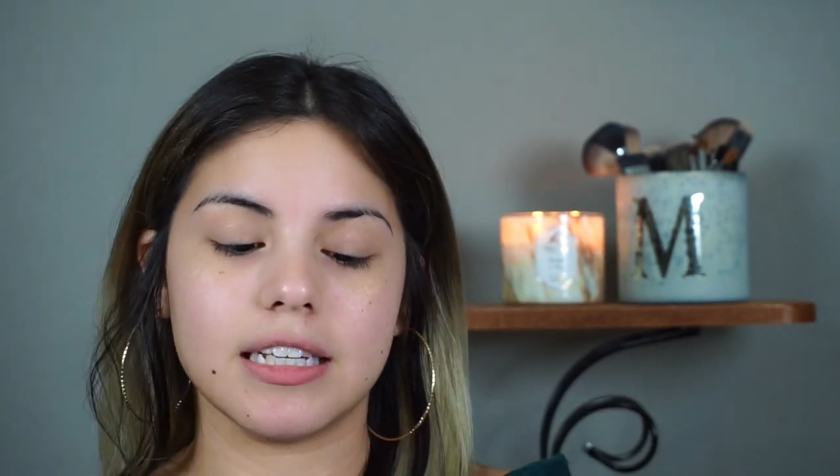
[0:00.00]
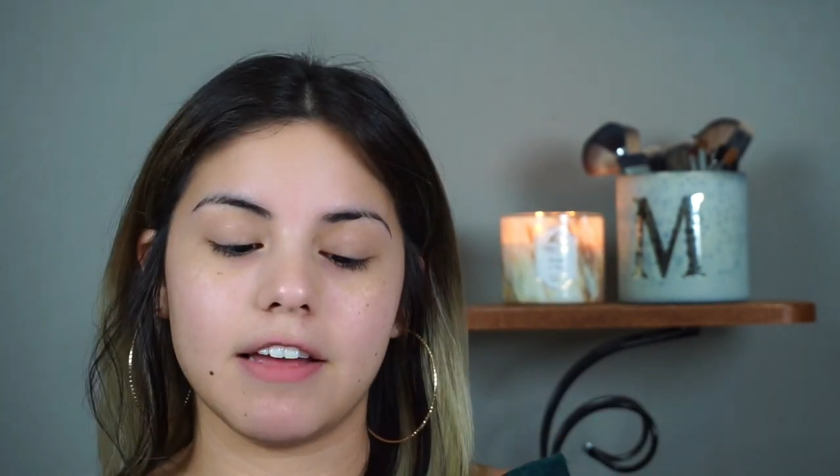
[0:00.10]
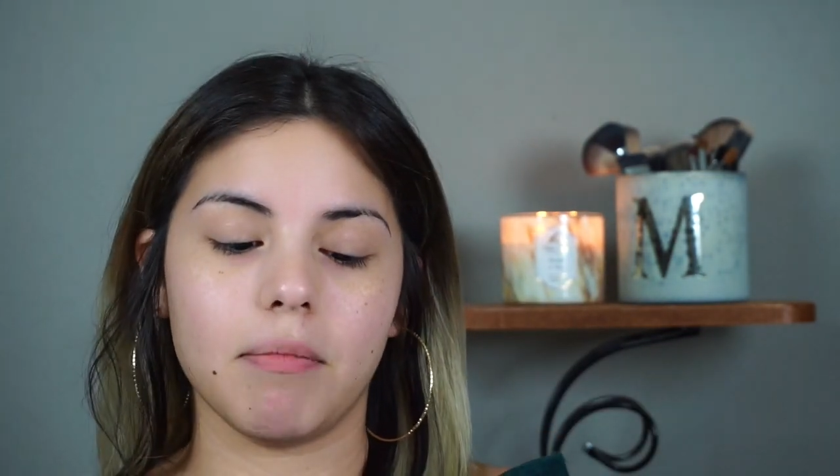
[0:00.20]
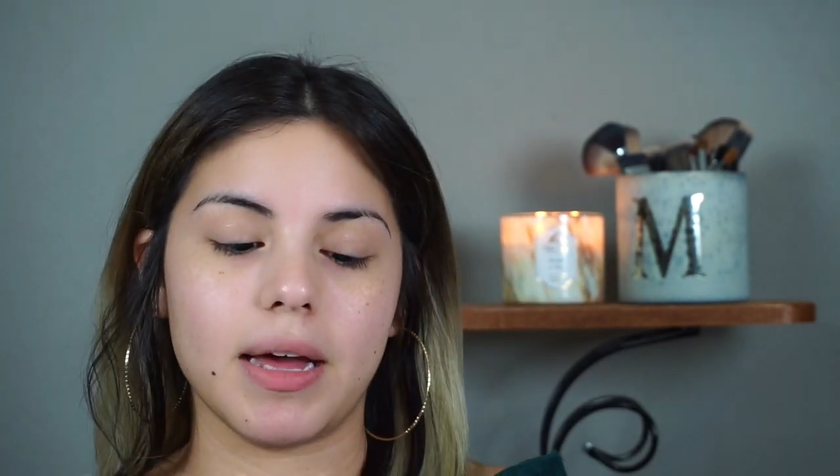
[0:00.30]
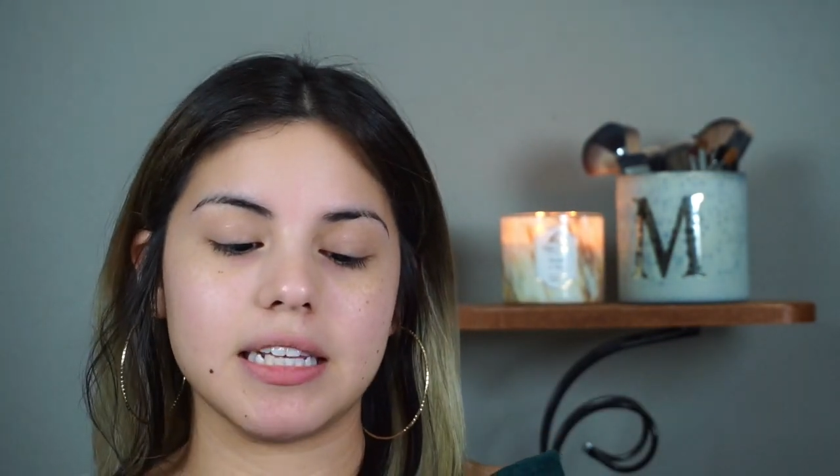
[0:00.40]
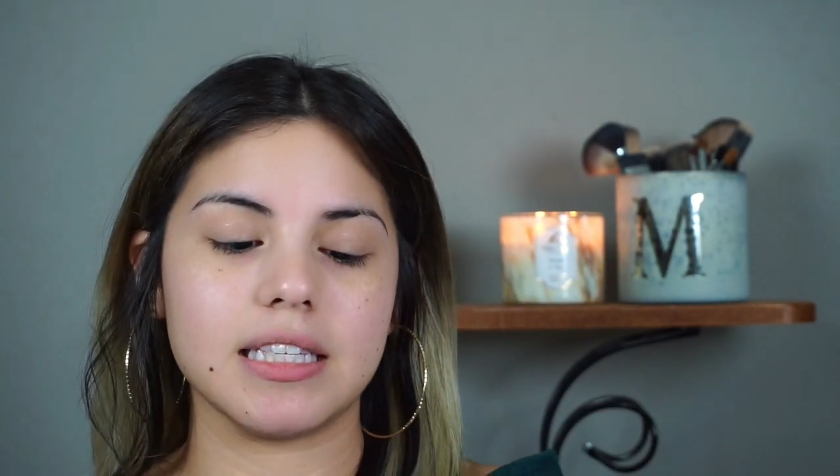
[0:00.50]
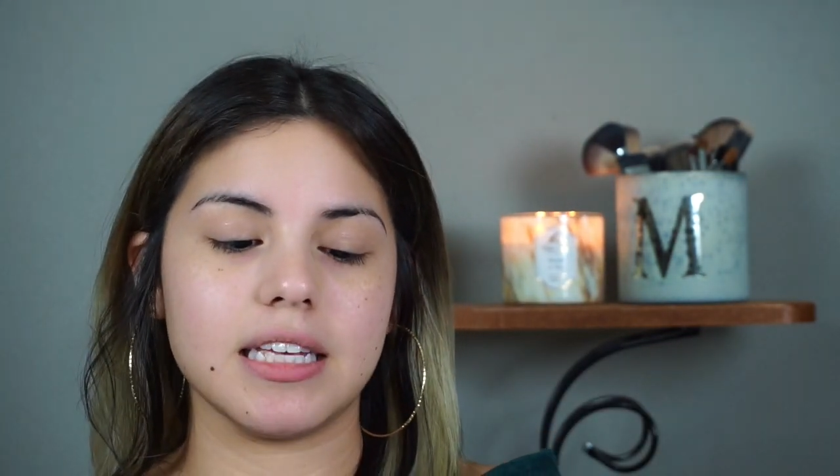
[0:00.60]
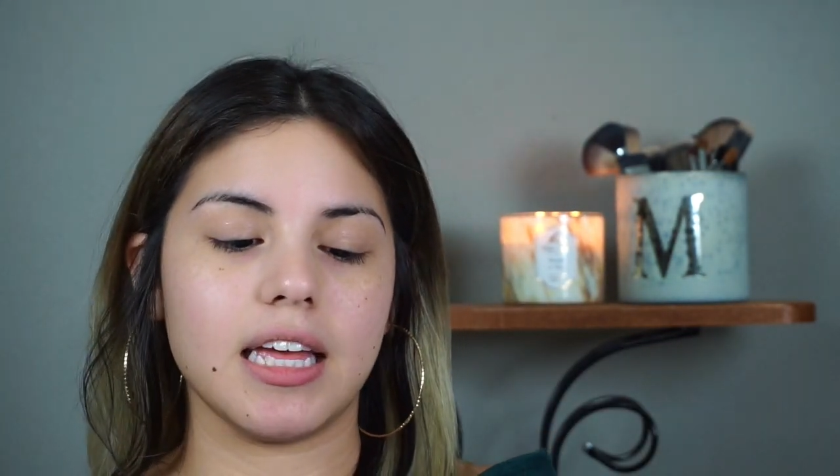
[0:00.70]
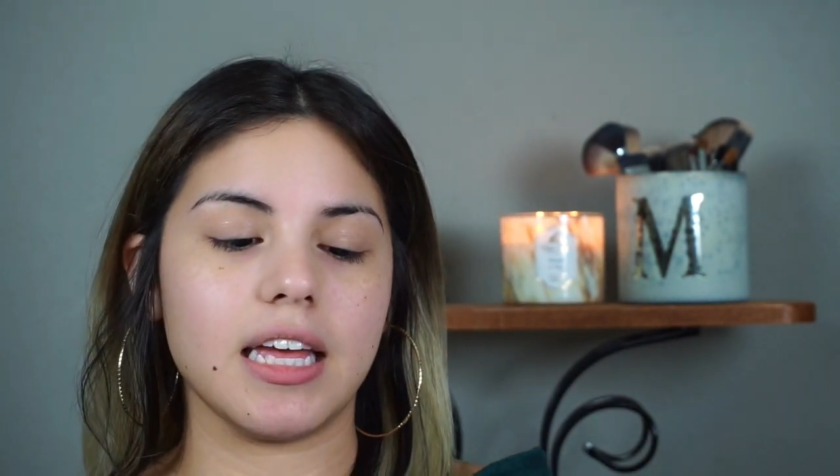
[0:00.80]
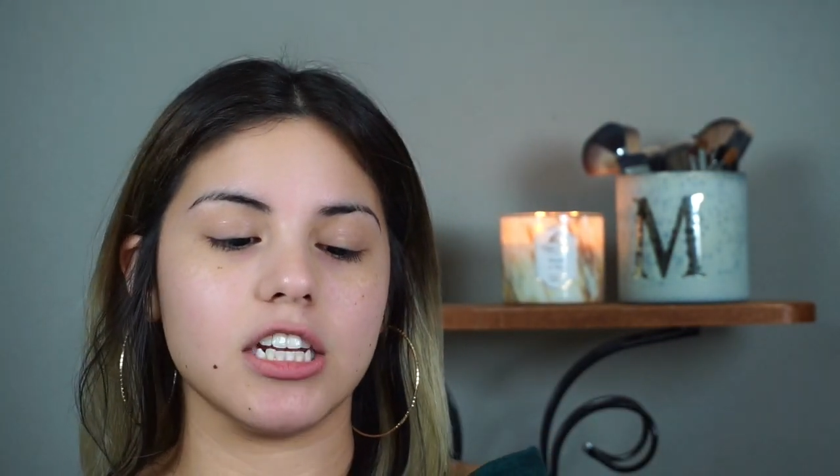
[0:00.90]
leave my
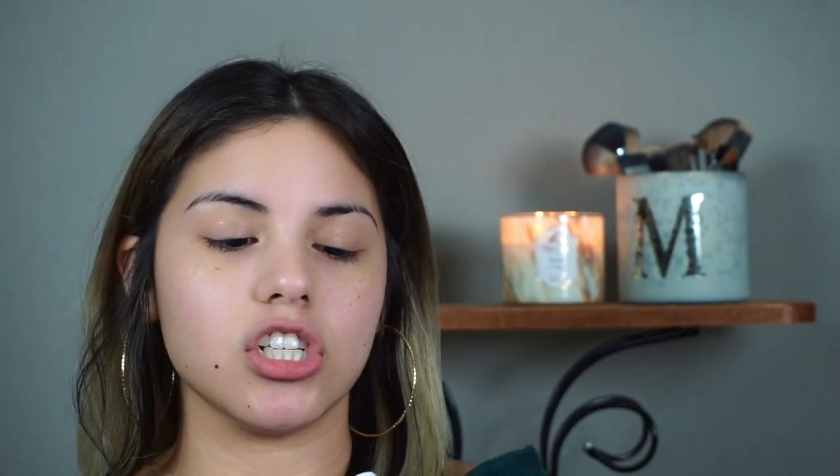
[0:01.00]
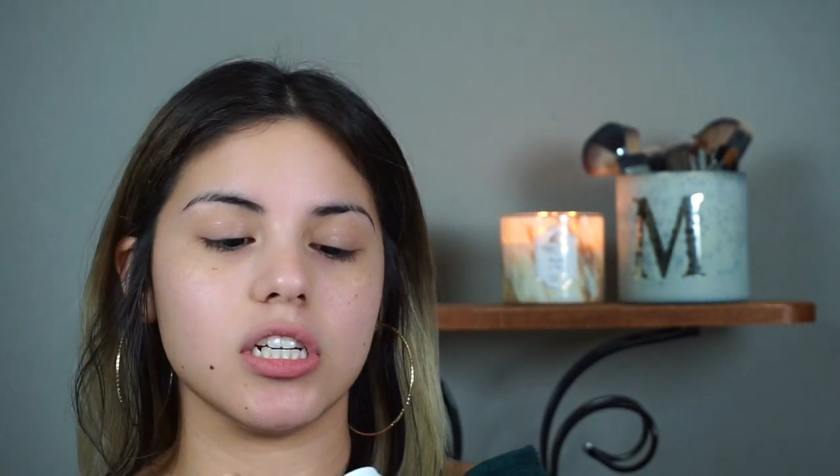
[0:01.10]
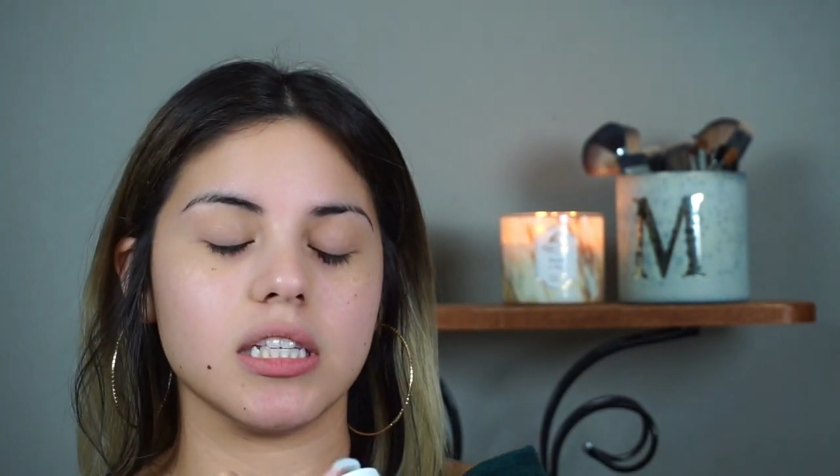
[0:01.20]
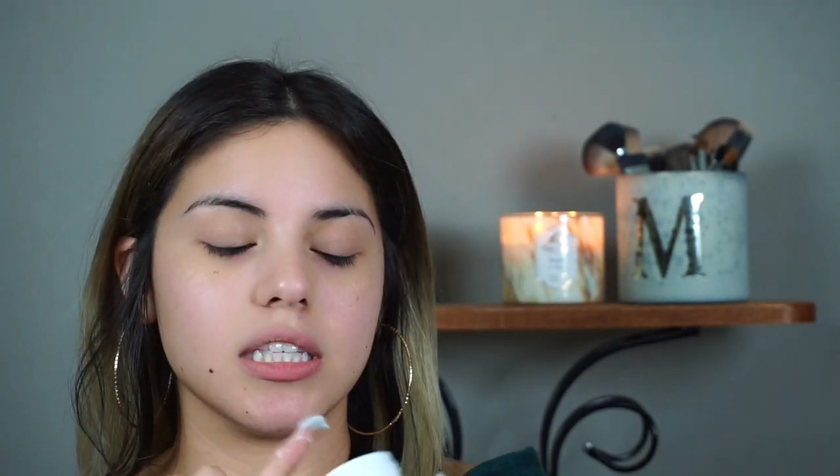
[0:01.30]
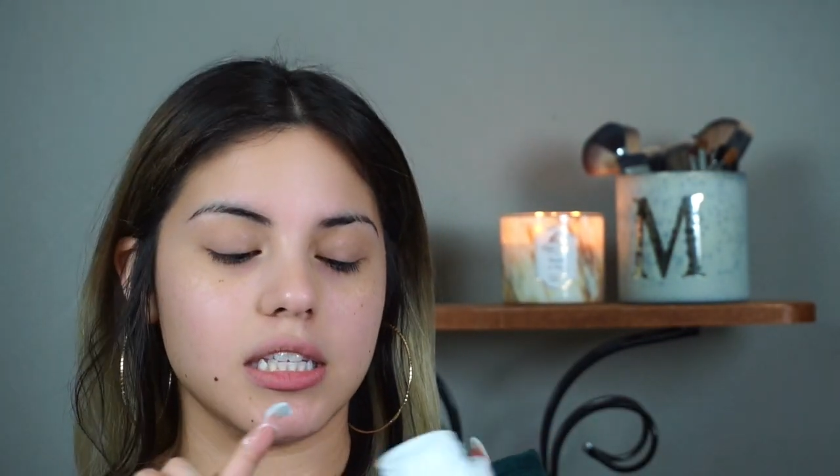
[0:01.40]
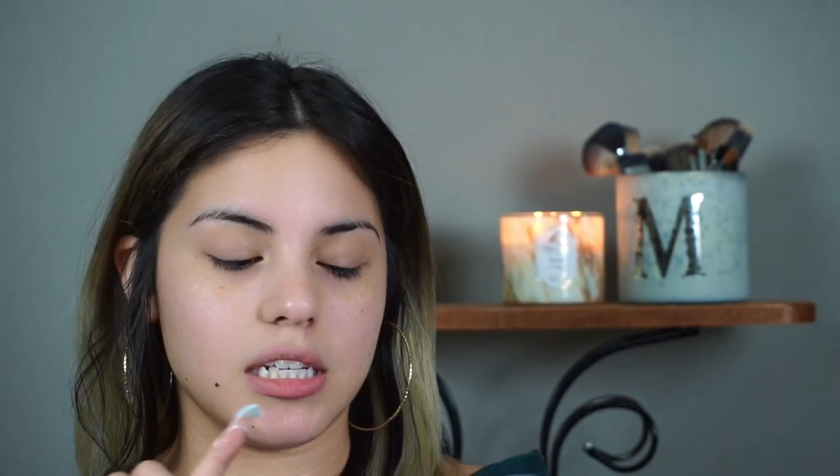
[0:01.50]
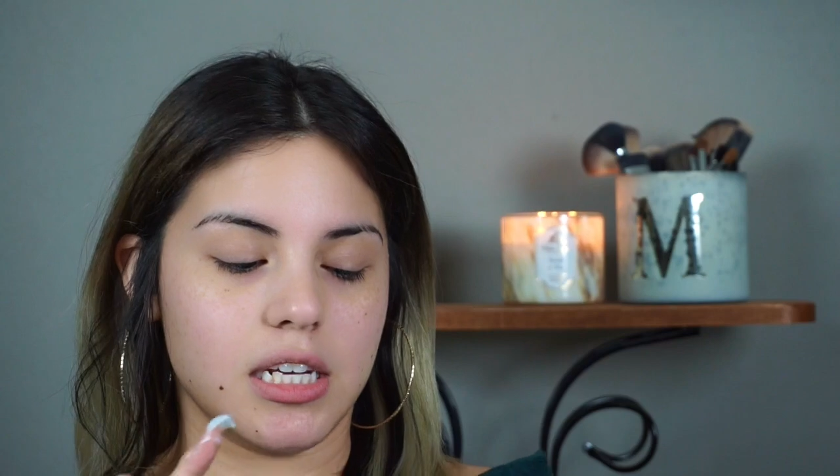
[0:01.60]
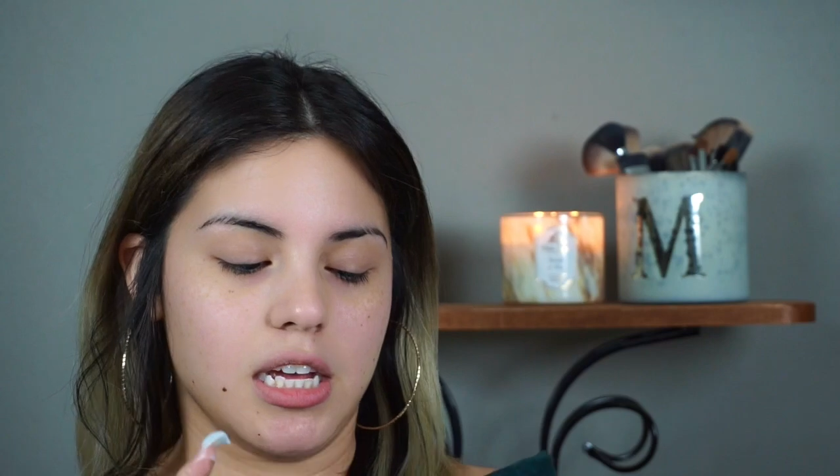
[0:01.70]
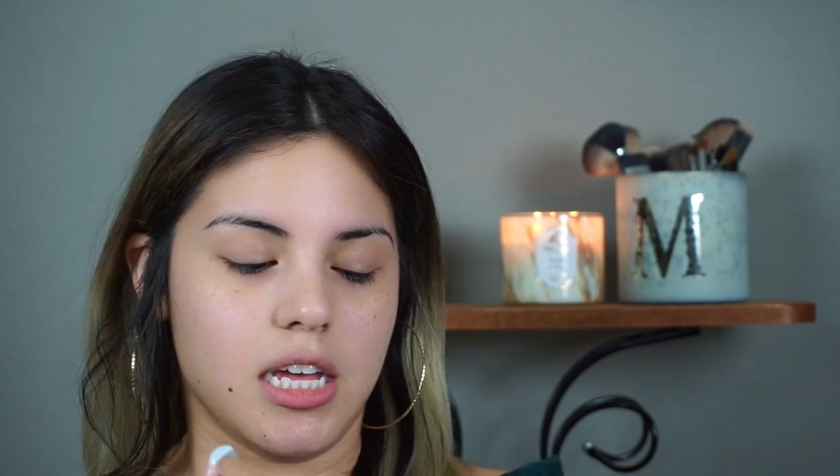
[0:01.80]
skin just